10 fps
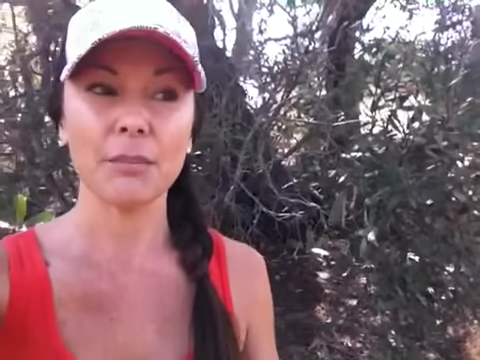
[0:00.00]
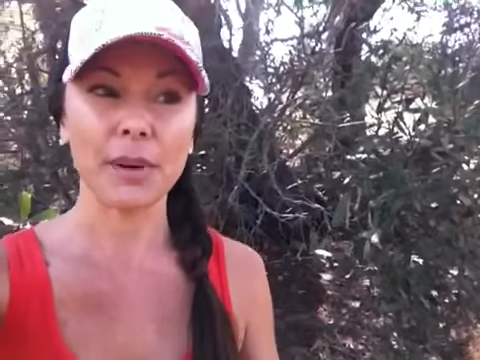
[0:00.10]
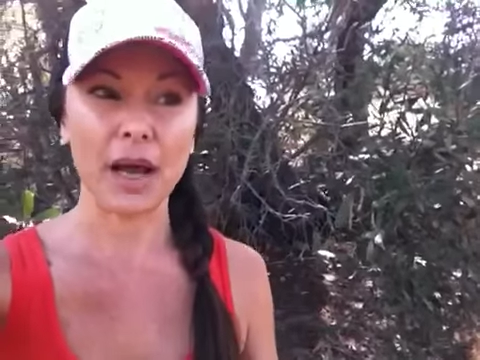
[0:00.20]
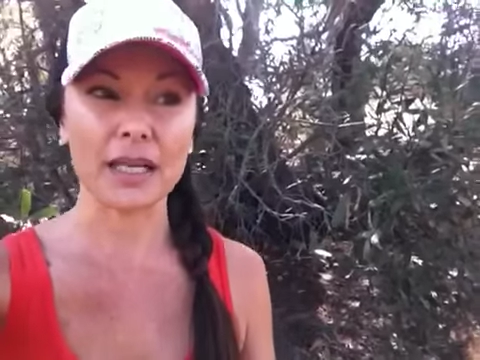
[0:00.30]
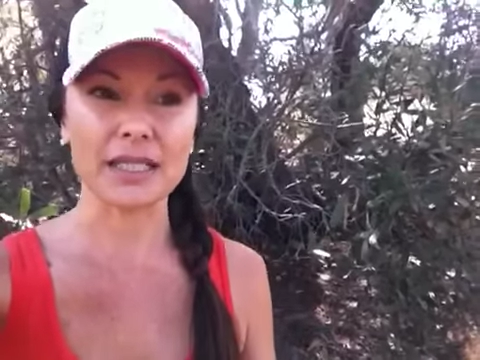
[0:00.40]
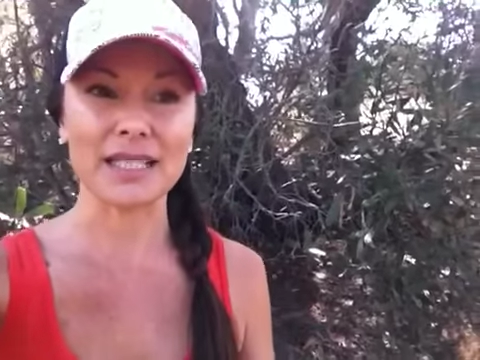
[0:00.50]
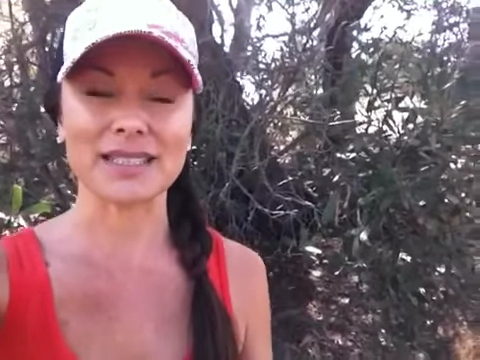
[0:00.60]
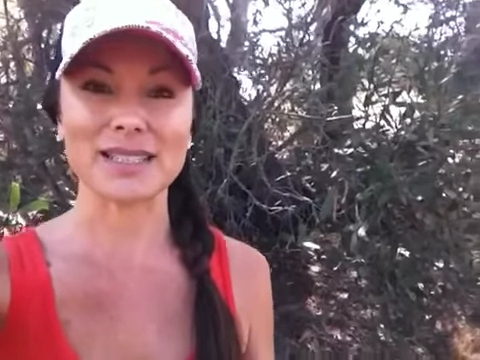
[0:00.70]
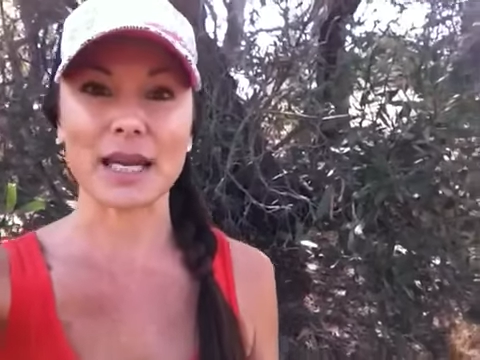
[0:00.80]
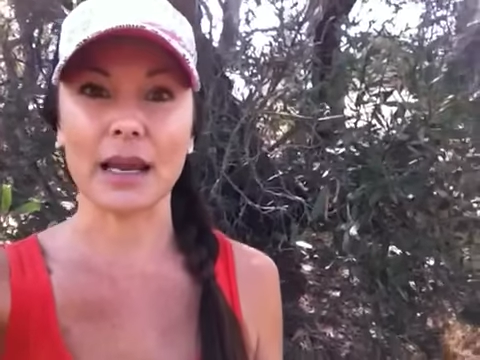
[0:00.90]
but
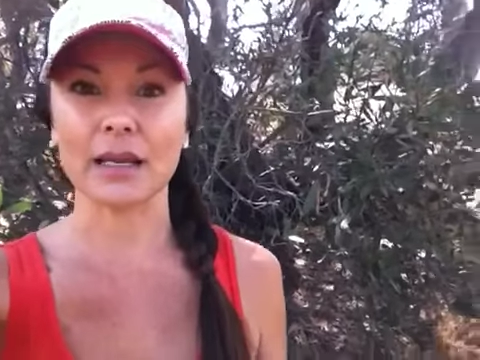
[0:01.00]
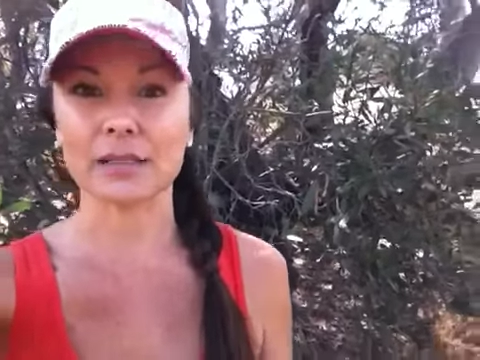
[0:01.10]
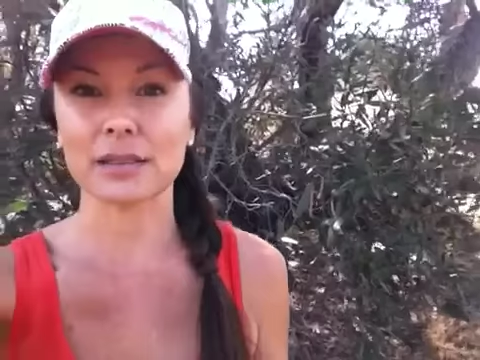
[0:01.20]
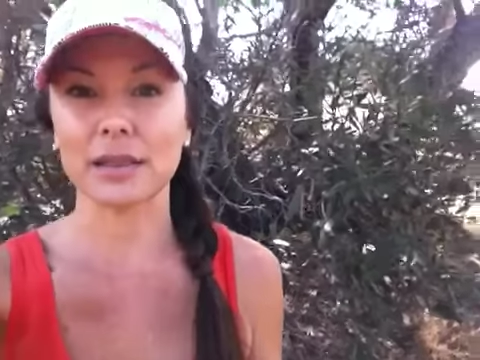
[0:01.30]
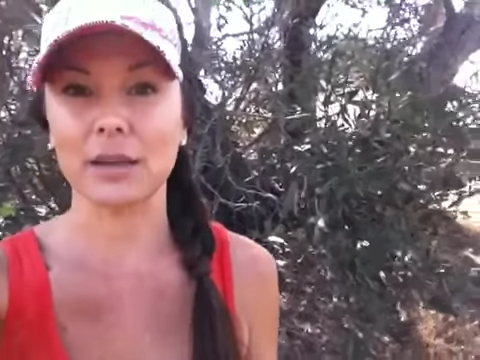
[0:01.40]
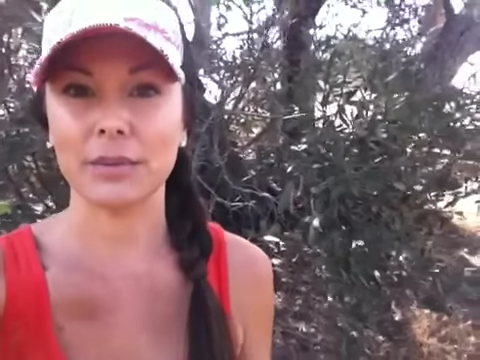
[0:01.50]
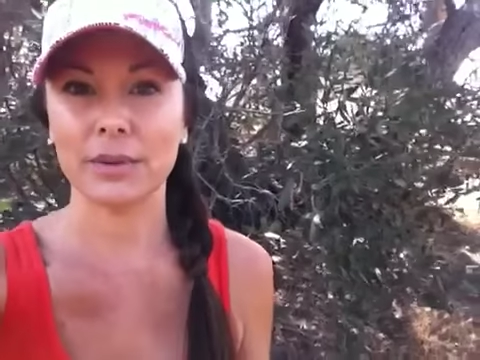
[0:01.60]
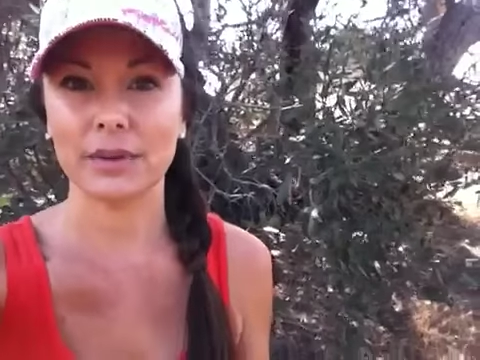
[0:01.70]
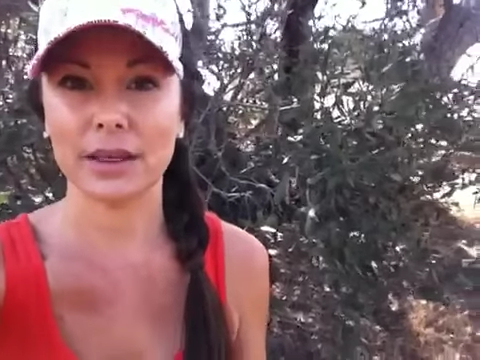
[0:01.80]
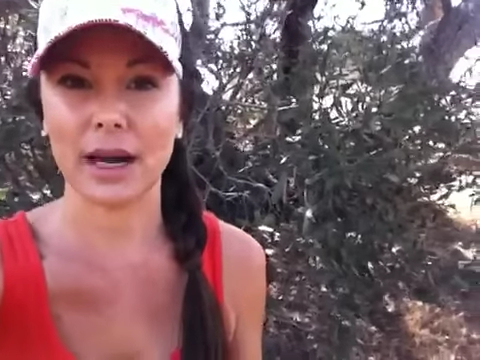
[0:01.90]
it's staying asleep
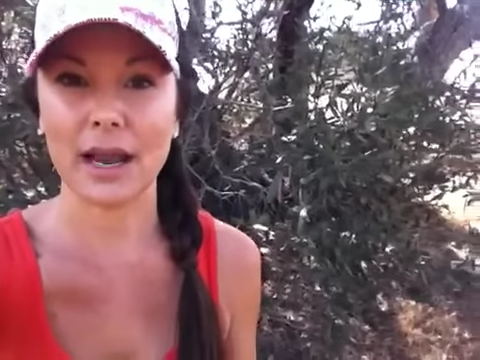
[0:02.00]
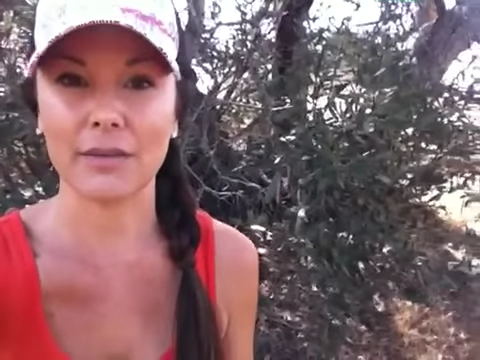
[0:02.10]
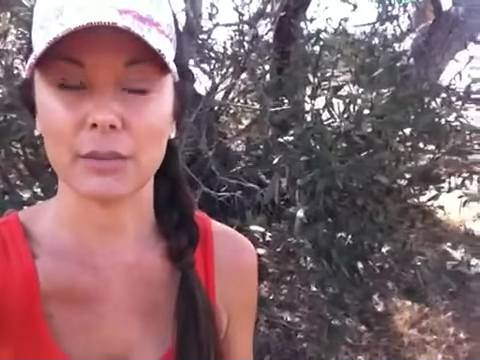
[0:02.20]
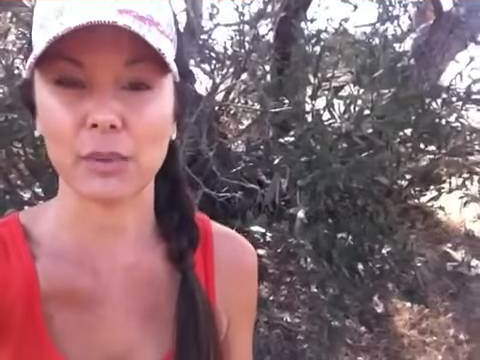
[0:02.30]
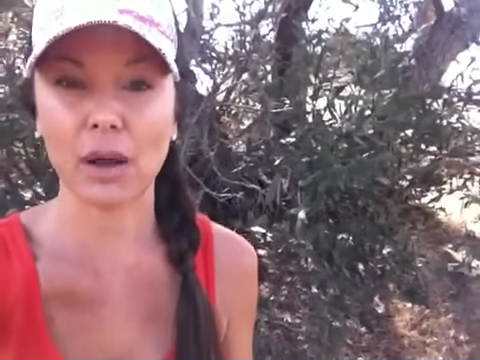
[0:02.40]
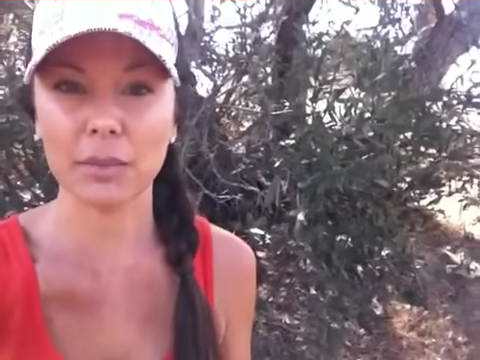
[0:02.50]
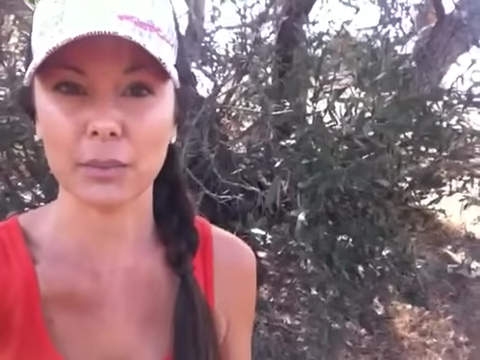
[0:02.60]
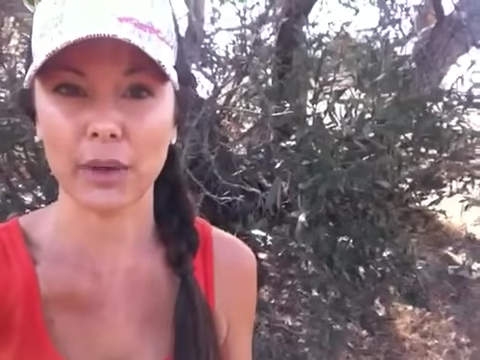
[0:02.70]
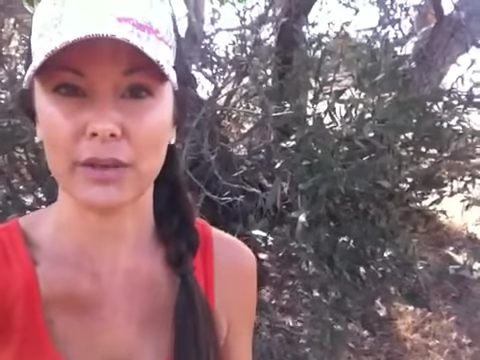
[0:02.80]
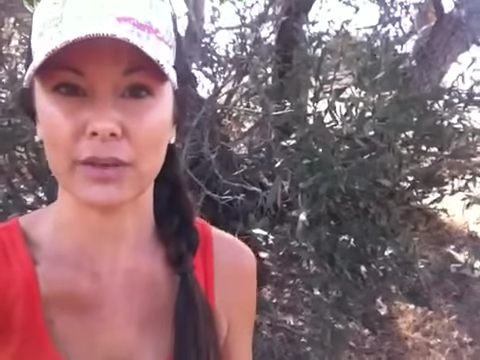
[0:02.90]
that I have a
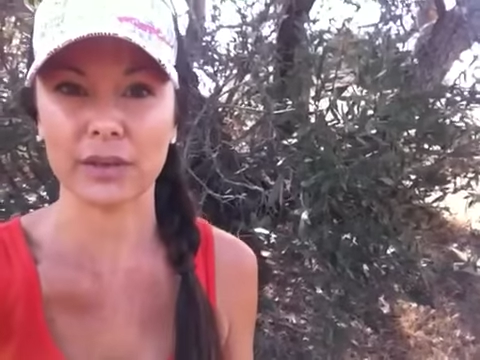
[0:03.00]
problem with.